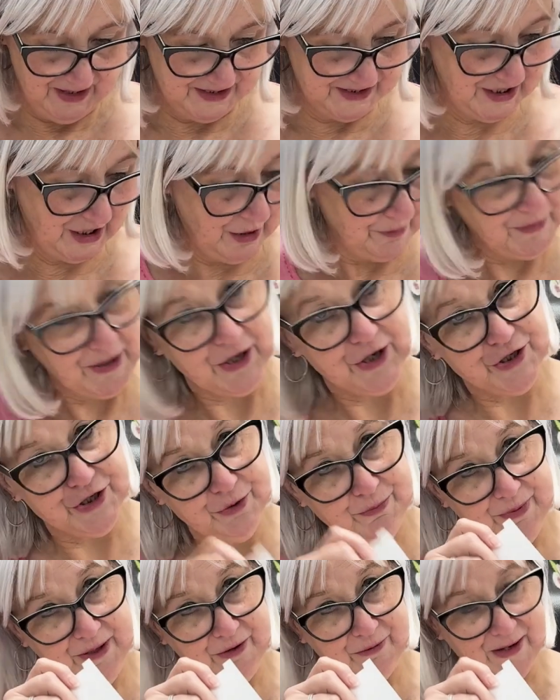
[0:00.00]
So I'm going to
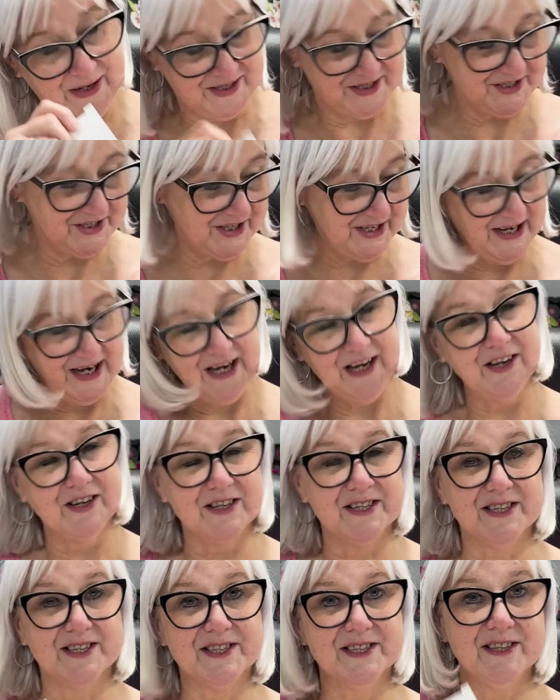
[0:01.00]
do big ones today
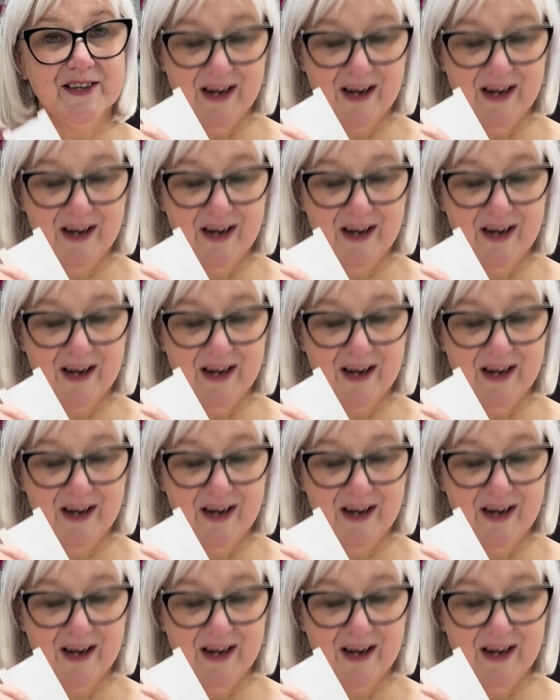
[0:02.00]
because